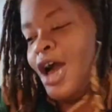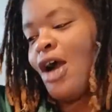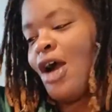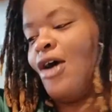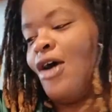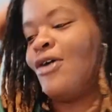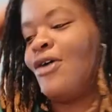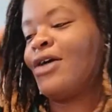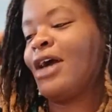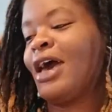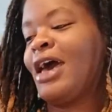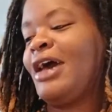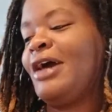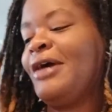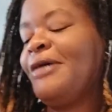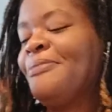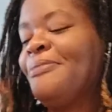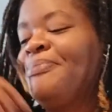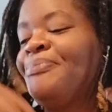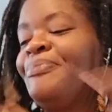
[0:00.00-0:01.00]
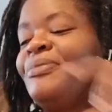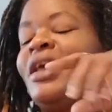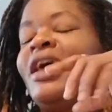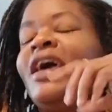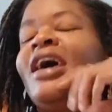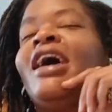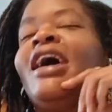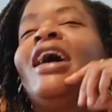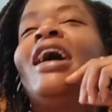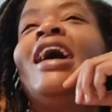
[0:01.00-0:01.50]
Okay.
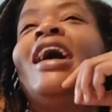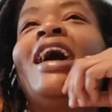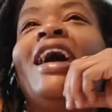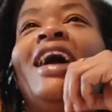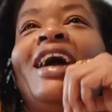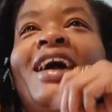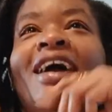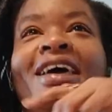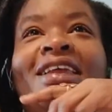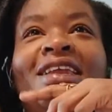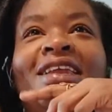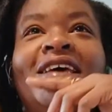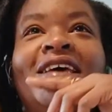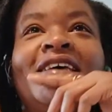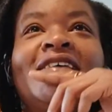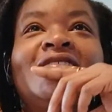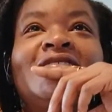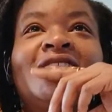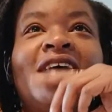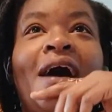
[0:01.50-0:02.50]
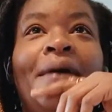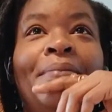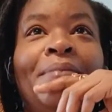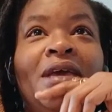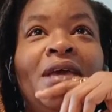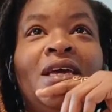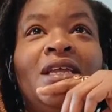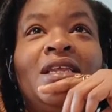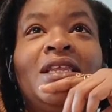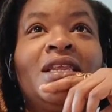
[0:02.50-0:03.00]
And it's, I
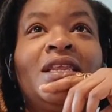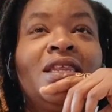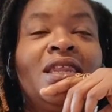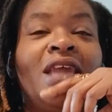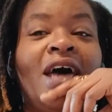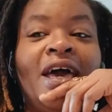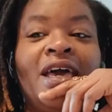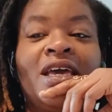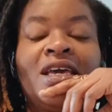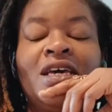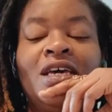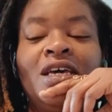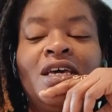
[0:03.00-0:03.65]
mean, like,